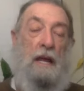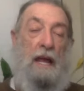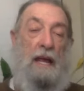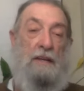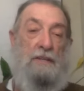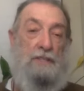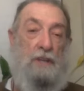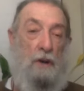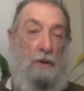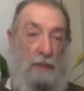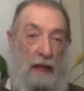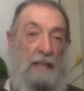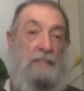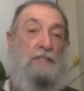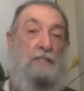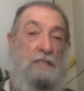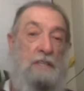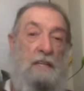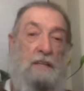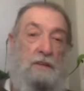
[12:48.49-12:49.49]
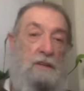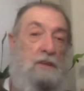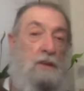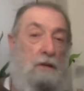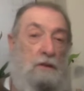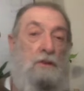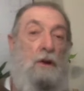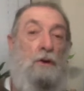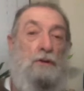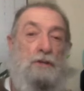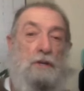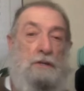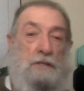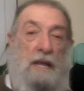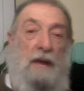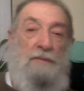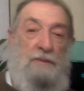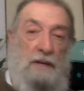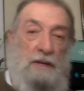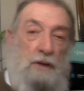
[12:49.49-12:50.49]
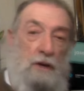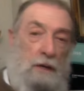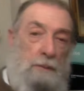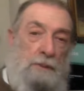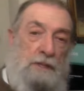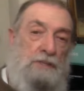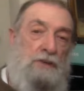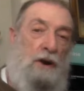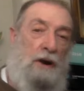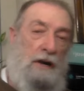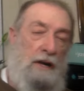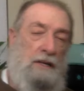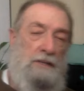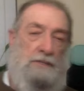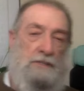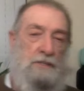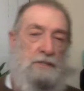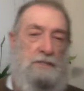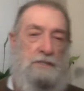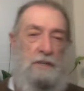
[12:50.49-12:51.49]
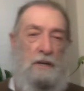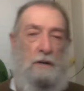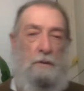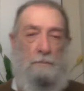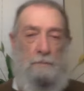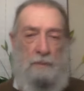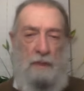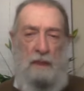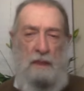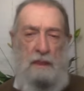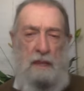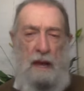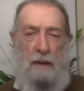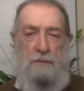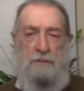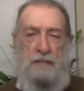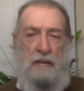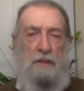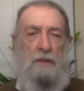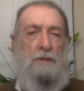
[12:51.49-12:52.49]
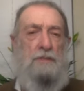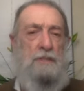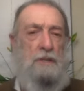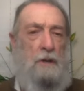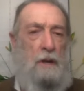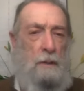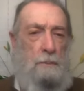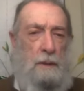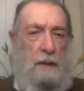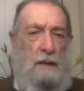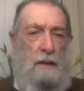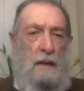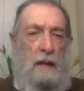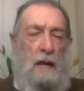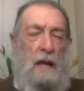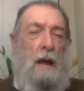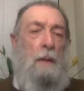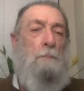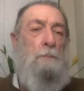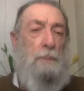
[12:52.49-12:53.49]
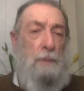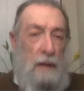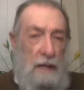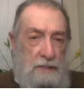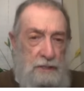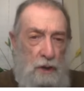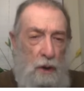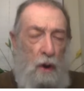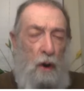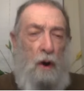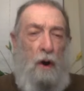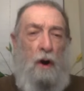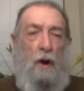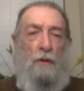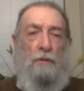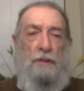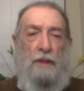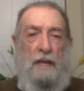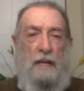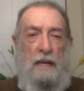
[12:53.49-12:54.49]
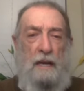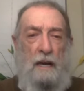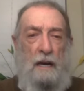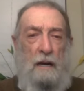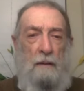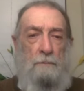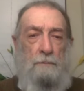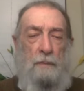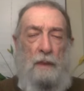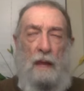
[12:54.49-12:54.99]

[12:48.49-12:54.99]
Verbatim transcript: And so that's th those are definitely going to be targets. So I would say those are going to be, plus all the uh,